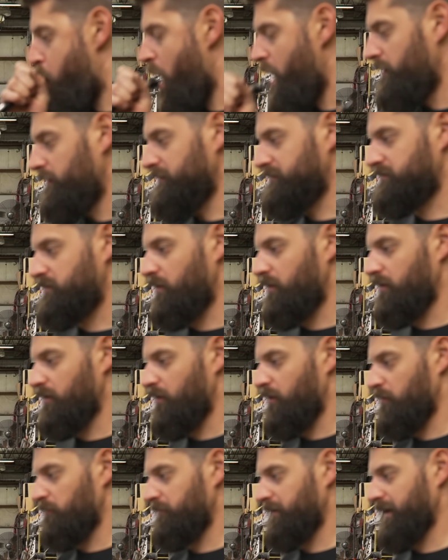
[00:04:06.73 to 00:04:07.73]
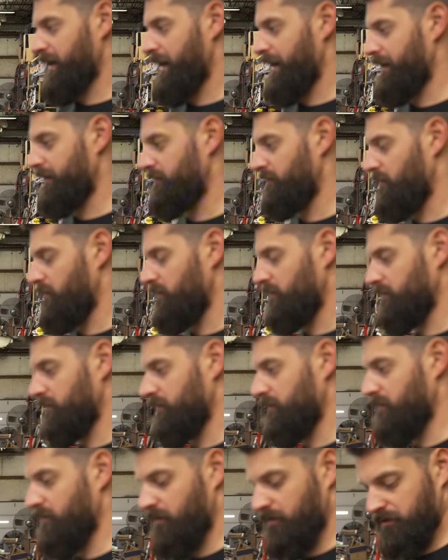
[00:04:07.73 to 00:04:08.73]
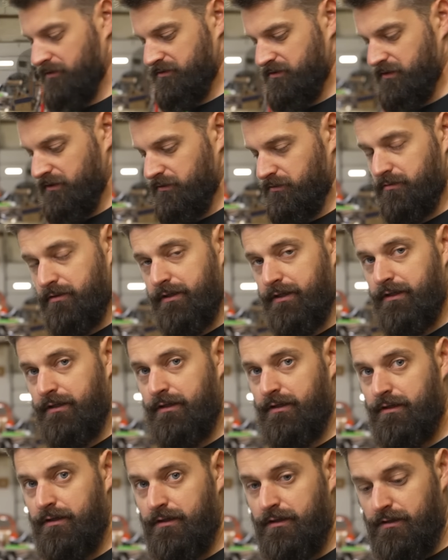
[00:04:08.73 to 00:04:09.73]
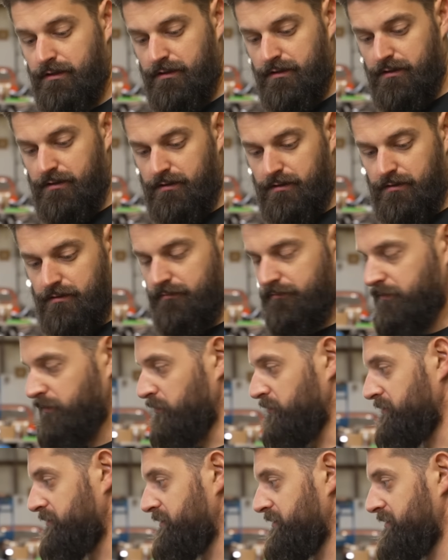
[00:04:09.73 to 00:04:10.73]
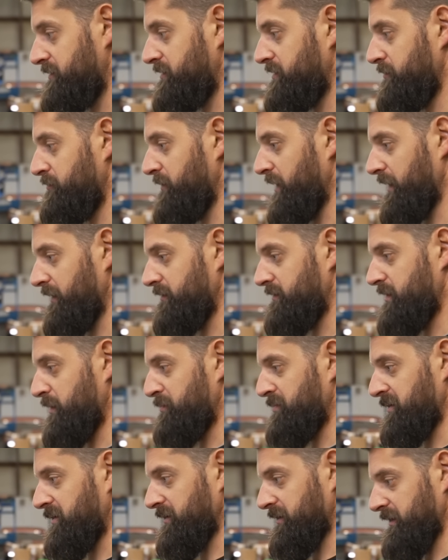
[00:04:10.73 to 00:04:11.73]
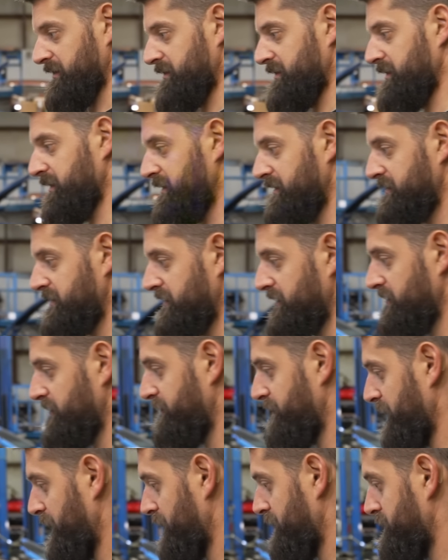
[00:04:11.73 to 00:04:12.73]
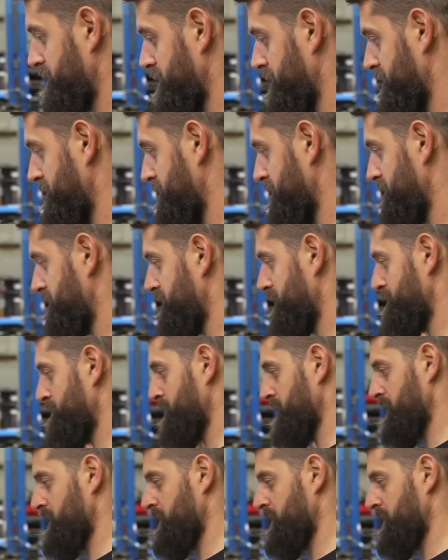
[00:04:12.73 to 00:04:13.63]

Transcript: this car already had our auxiliary fuel system that typically tees into the factory system.